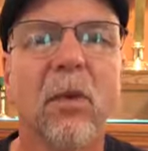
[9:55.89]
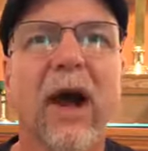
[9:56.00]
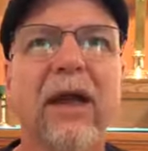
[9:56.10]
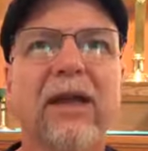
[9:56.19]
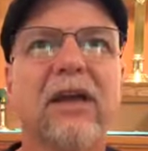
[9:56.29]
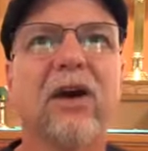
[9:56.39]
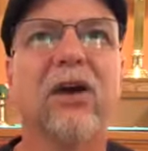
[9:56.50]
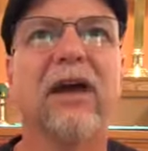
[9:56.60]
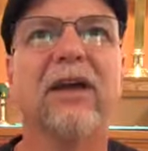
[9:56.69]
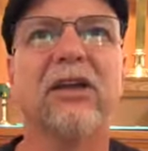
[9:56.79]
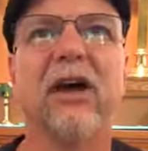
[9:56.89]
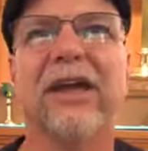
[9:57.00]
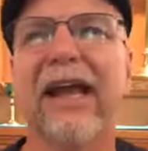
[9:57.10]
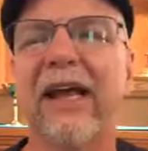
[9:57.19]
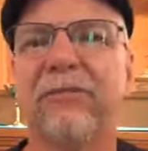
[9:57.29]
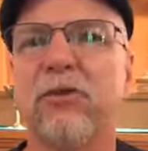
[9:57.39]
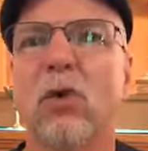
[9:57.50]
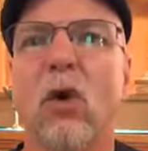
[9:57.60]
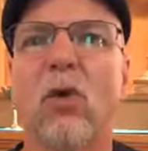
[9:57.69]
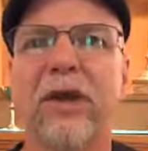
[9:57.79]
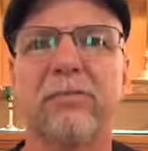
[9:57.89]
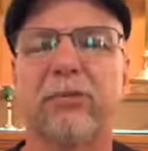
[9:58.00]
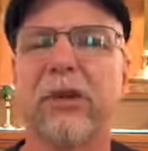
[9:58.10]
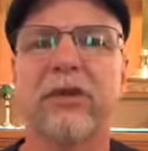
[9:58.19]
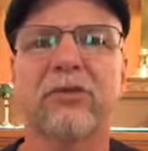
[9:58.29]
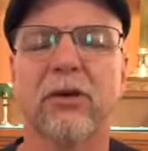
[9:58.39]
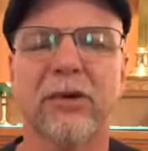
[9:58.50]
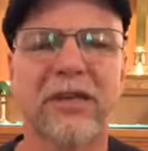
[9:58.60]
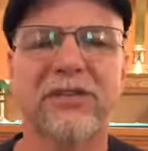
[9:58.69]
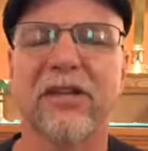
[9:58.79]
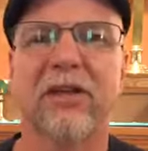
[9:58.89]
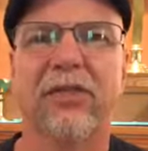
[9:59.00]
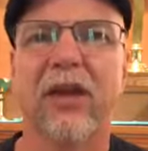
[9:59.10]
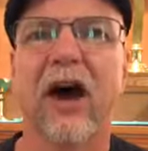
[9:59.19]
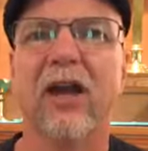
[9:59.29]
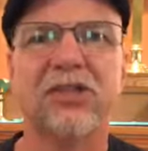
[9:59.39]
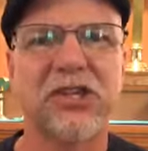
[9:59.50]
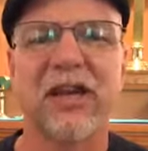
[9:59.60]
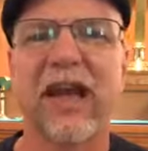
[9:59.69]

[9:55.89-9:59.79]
Why, you know, again, if you hold a predeterministic theology,